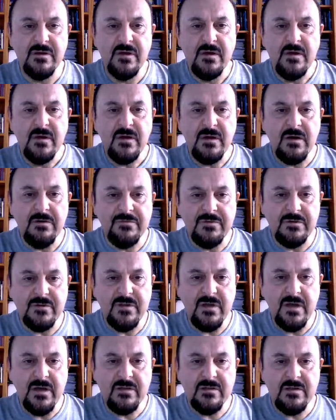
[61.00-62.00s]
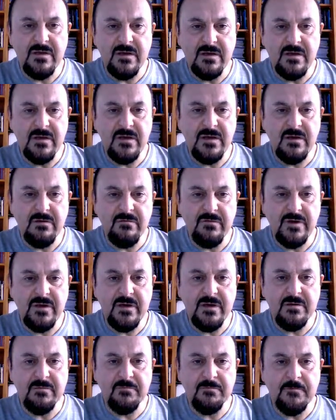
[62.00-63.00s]
after that we
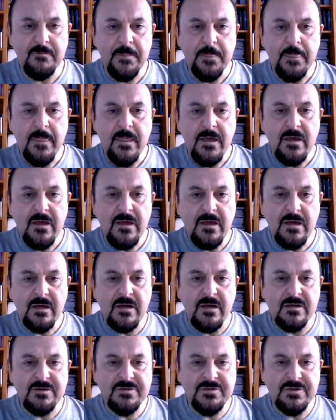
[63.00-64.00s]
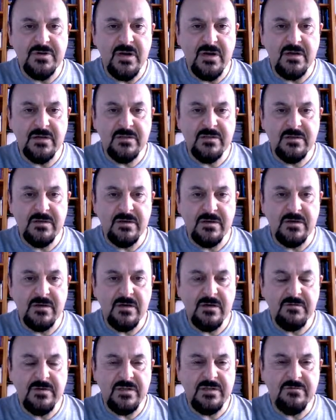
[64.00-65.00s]
construct,
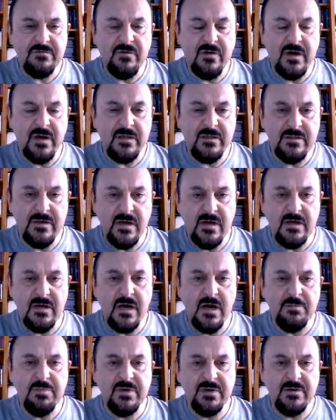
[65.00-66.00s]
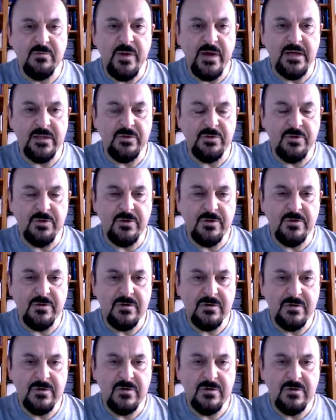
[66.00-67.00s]
we define upper value
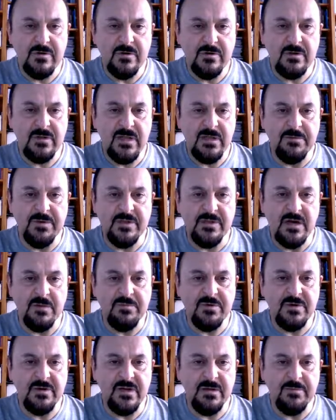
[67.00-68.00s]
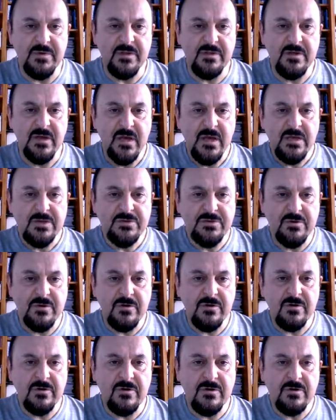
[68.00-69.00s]
upper limit.
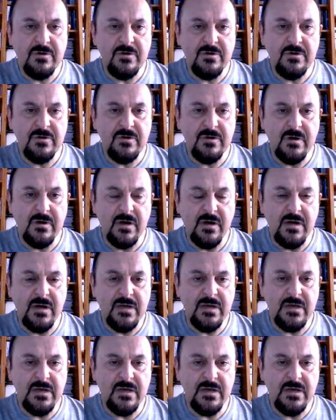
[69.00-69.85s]
So I